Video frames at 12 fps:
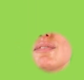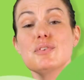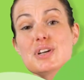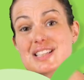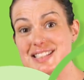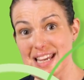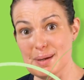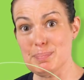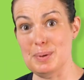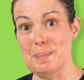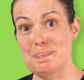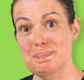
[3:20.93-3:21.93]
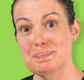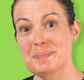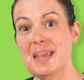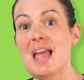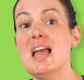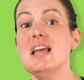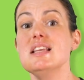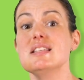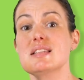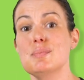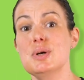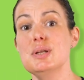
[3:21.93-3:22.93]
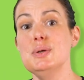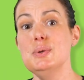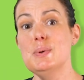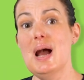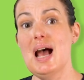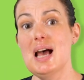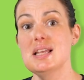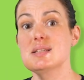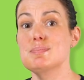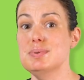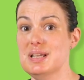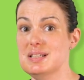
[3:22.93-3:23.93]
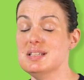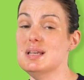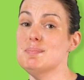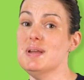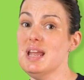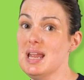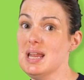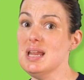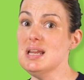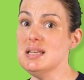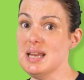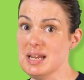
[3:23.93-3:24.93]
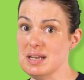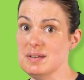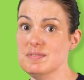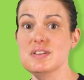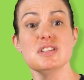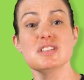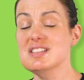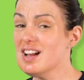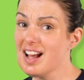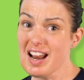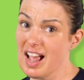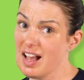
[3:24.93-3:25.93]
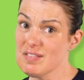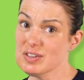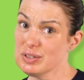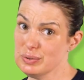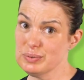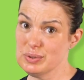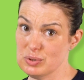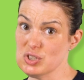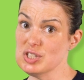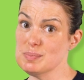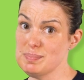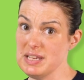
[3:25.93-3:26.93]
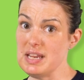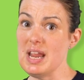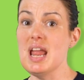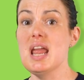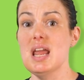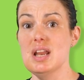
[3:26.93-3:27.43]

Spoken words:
For example, someone who has blood type A negative does not have agglutinogens B